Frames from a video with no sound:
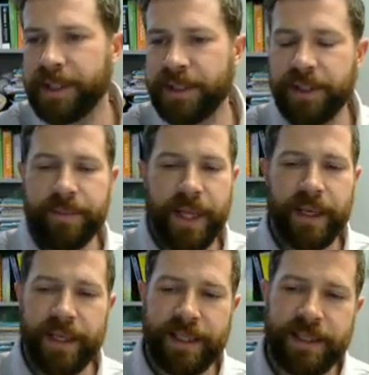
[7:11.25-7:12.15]
The
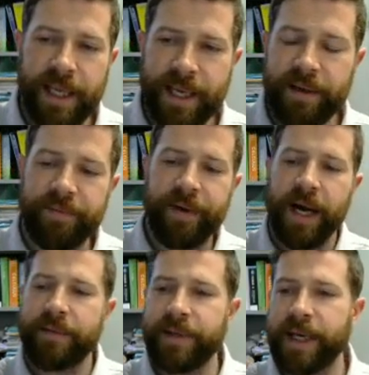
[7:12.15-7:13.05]
solution to the system then
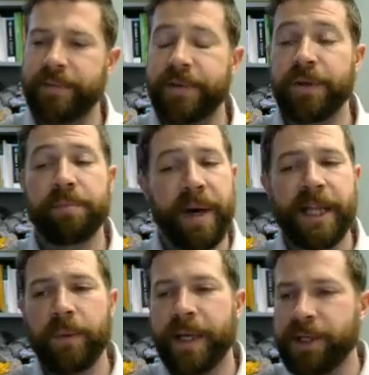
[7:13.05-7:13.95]
is negative
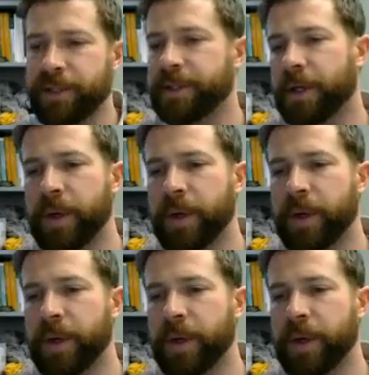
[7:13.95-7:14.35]
5, negative 2.